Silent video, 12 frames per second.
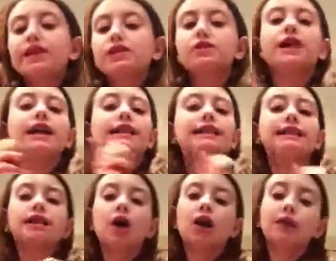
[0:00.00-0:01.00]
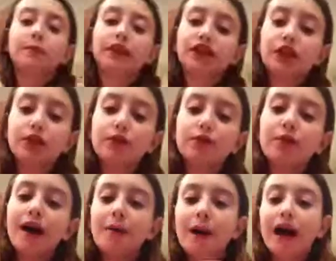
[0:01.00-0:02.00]
So that's all I'm going to show you
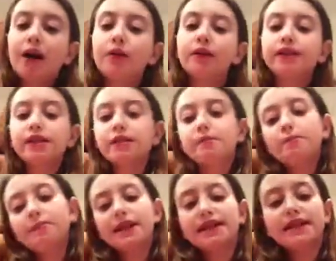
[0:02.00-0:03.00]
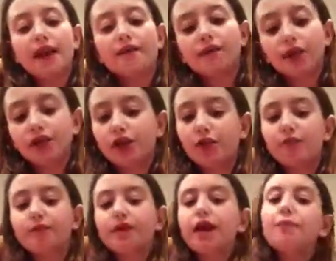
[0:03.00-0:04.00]
about Miss Fletcher.
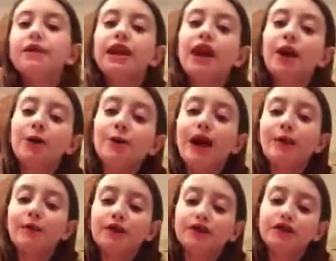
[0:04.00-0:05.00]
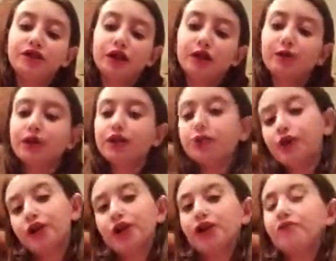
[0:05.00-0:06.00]
But now I'm going to show you her
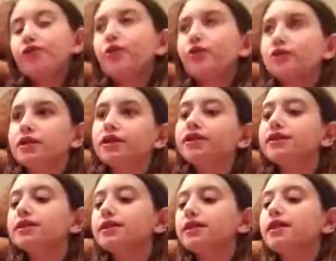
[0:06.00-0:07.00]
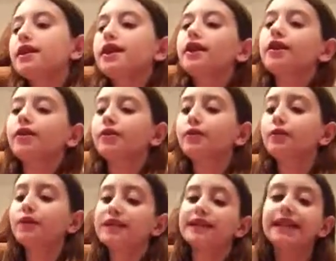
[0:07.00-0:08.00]
daughter, the oldest,
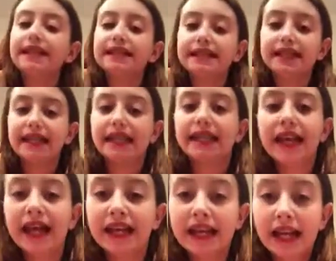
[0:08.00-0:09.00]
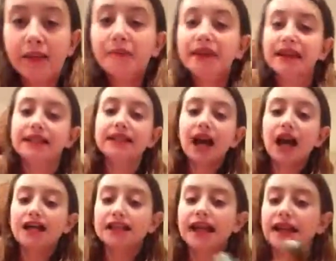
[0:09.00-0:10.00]
who is 16 and name is
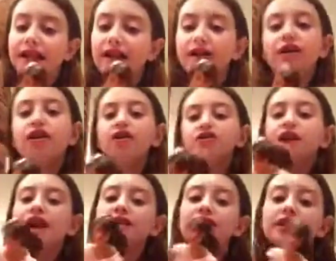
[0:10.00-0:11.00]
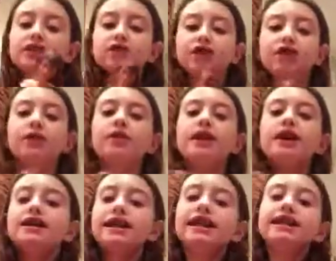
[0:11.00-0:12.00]
Danielle. So as I told you,
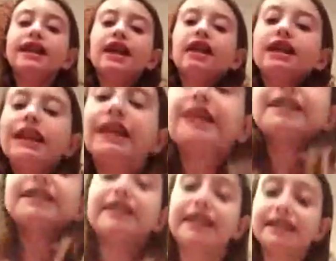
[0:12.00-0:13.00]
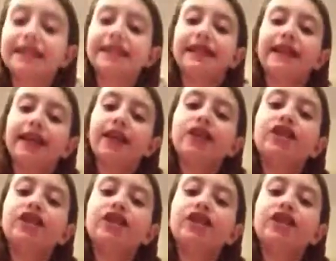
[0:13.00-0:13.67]
Danielle is 16.